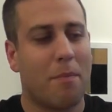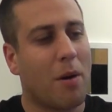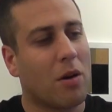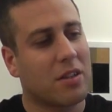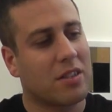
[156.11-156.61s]

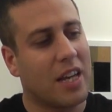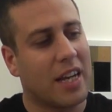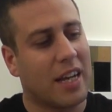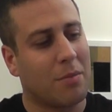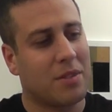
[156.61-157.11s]
box that
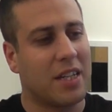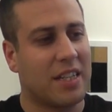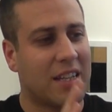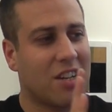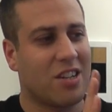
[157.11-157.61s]
it comes in
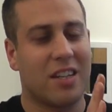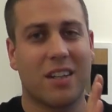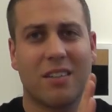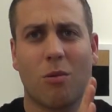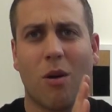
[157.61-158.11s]
is actually
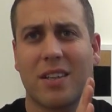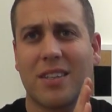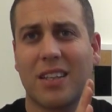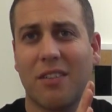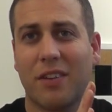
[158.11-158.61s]
quite
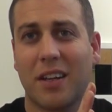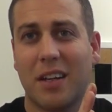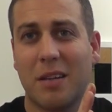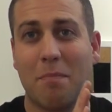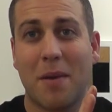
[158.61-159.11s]

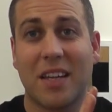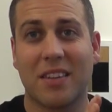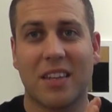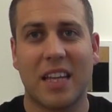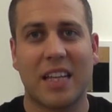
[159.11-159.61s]
significantly bigger
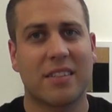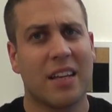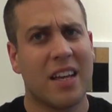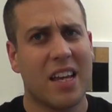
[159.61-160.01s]
than this.